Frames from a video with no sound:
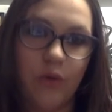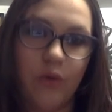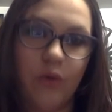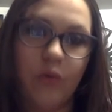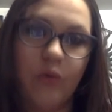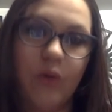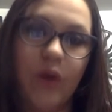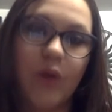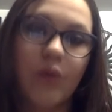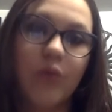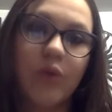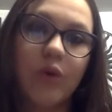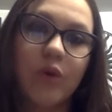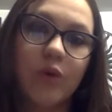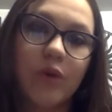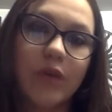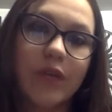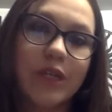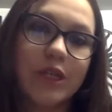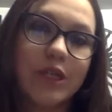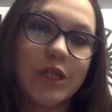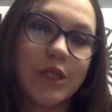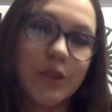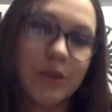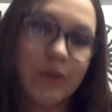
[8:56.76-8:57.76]
What were
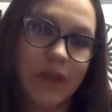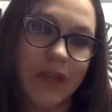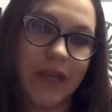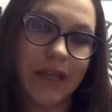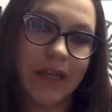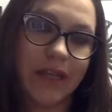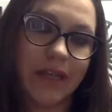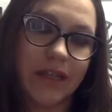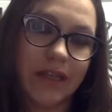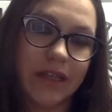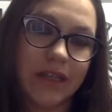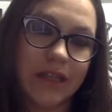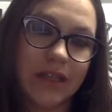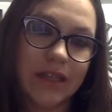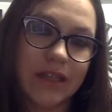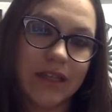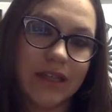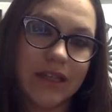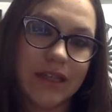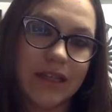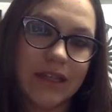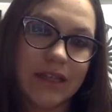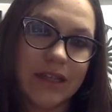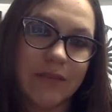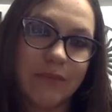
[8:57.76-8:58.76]
we doing
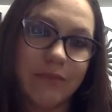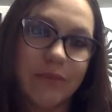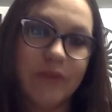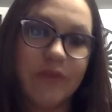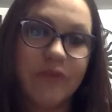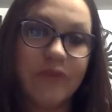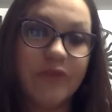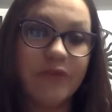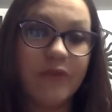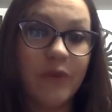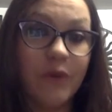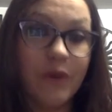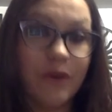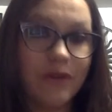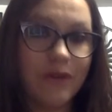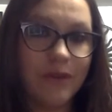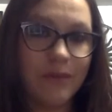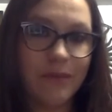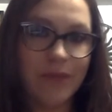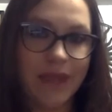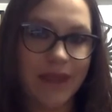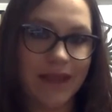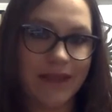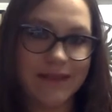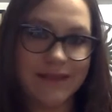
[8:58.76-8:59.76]
before the
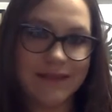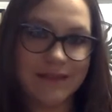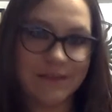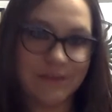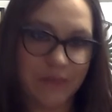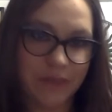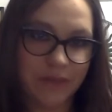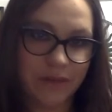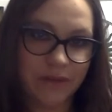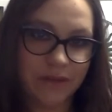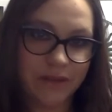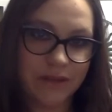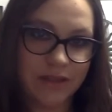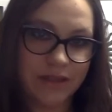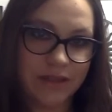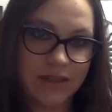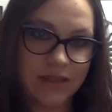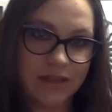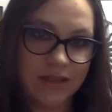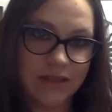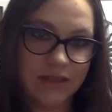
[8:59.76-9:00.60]
paint spilled?